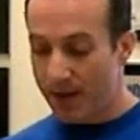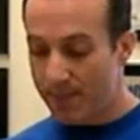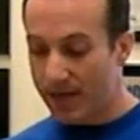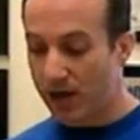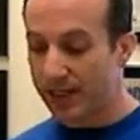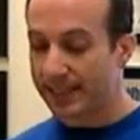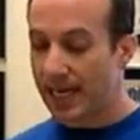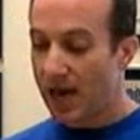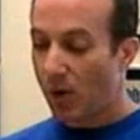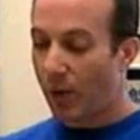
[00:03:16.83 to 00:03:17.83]
because
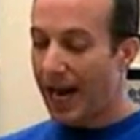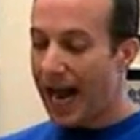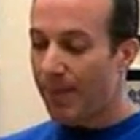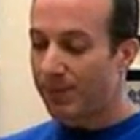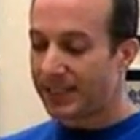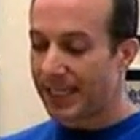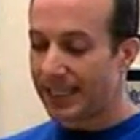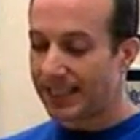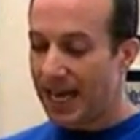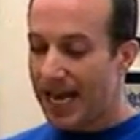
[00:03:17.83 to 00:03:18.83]
what happens
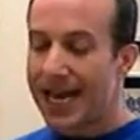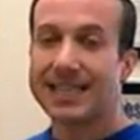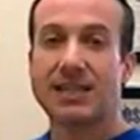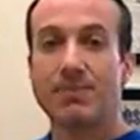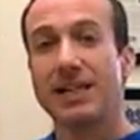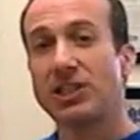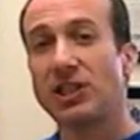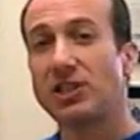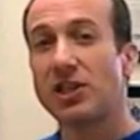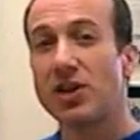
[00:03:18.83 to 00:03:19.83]
is it
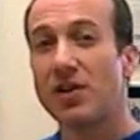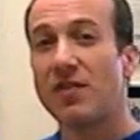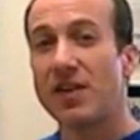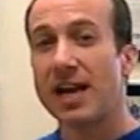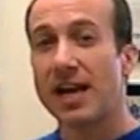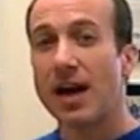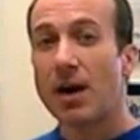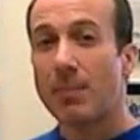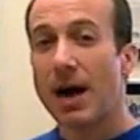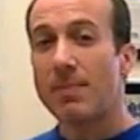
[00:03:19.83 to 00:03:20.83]
diminishes the UV
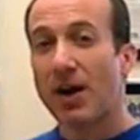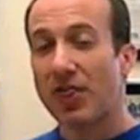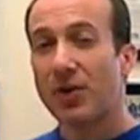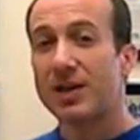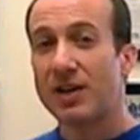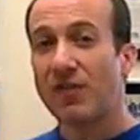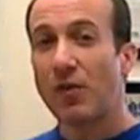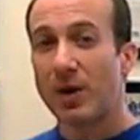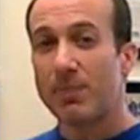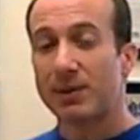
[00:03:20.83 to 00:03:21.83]
by about 30 to
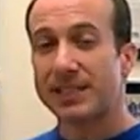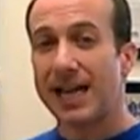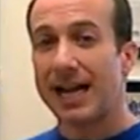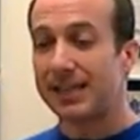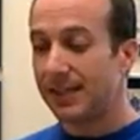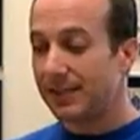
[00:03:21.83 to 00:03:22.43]
40%.